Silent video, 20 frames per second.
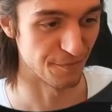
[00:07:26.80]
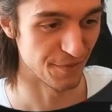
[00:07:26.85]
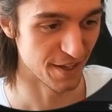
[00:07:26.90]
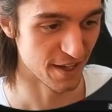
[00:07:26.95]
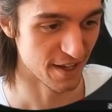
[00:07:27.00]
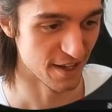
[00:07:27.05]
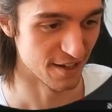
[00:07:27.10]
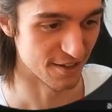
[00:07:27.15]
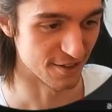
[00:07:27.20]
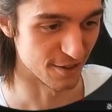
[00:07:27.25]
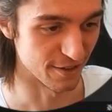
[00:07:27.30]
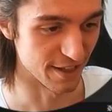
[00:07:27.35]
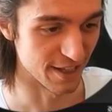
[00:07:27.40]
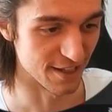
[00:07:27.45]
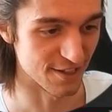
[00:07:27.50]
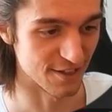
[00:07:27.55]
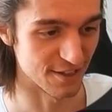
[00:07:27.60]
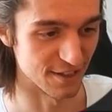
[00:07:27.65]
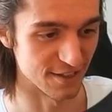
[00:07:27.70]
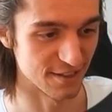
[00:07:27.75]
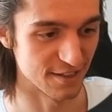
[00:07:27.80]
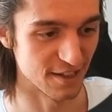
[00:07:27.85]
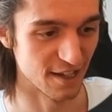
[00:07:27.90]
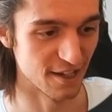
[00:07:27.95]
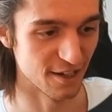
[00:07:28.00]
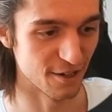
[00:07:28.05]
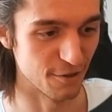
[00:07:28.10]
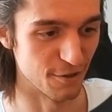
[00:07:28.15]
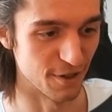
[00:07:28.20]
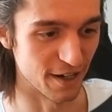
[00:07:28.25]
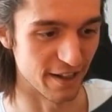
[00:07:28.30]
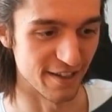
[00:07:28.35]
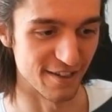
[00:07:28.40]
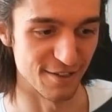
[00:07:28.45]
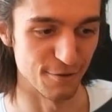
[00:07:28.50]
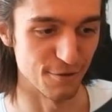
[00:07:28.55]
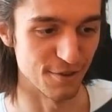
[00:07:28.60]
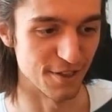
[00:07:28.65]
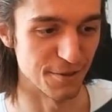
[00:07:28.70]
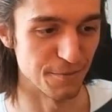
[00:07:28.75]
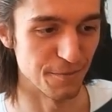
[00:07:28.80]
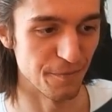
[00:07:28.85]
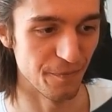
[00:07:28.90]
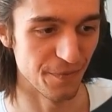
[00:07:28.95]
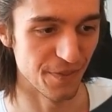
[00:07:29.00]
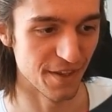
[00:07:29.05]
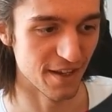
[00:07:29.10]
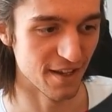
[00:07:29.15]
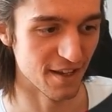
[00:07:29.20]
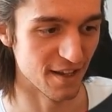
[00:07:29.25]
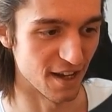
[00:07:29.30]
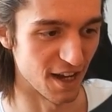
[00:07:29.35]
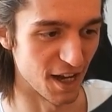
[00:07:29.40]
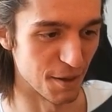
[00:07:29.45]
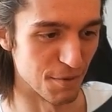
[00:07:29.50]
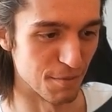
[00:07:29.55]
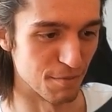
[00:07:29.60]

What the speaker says: in my mind, I thought I'm gonna make a 3D jump and run